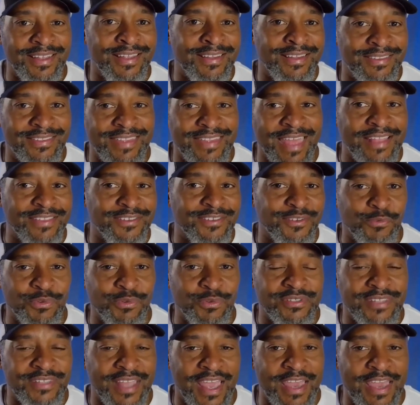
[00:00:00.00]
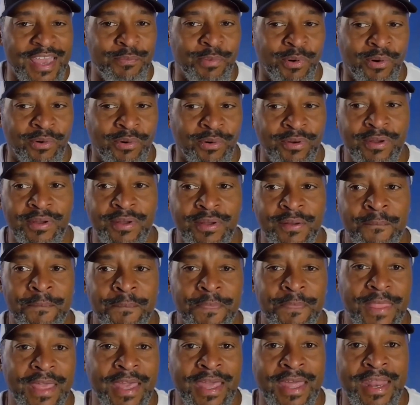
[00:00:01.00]
at someone's table,
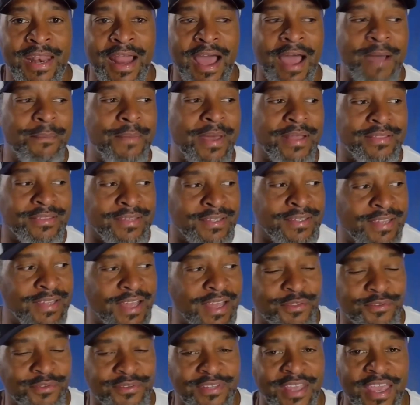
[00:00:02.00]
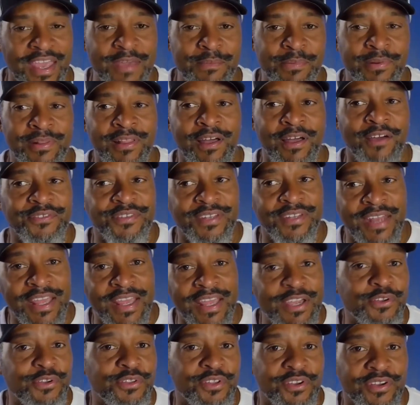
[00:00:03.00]
and I'm at another table, all of a sudden I
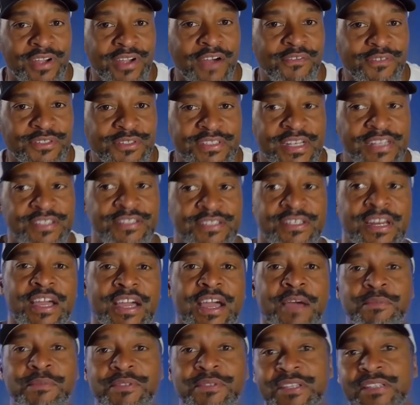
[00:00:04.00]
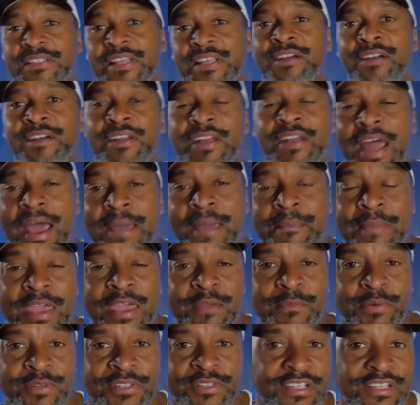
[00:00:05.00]
hear their conversation, I come and sit down and I'm
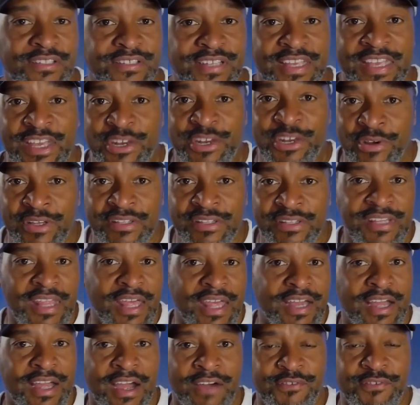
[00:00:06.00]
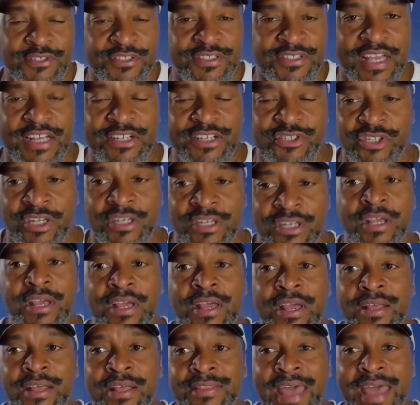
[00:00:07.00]
able just to enter into that conversation,
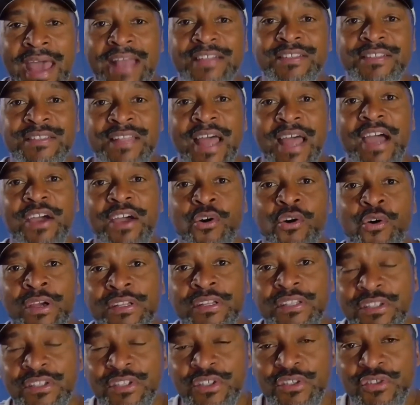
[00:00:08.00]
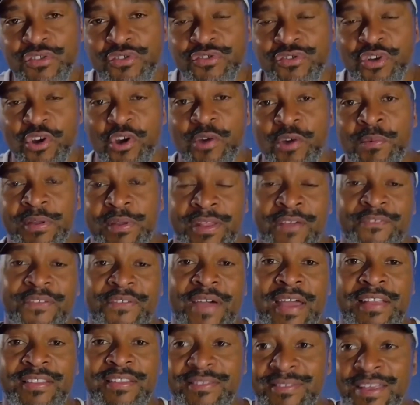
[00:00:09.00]
that's not going to disturb it.
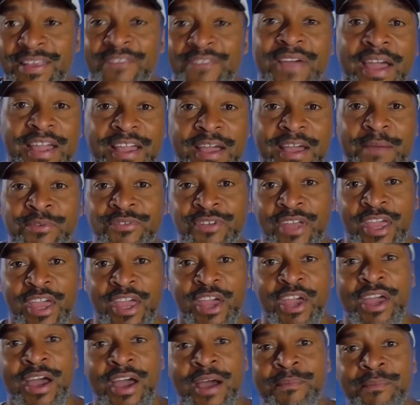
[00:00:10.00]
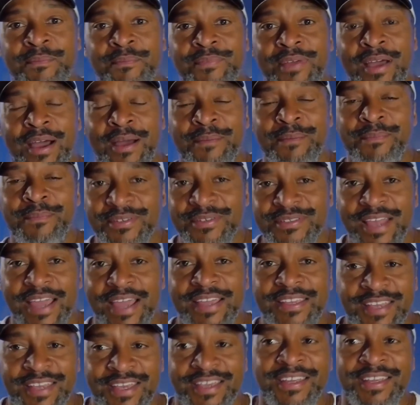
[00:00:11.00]
And if I come and say, hey, I'm a
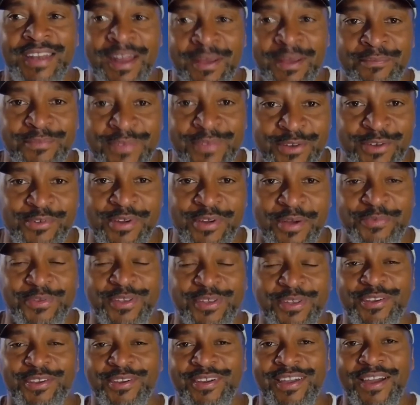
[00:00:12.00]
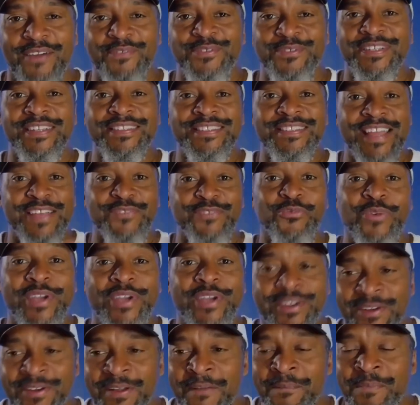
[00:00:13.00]
psychic and I'm interrupting your conversation, that's
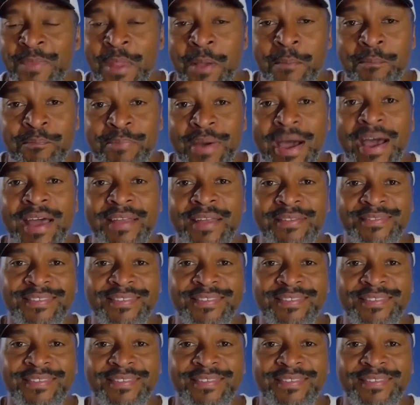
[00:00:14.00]
weird. But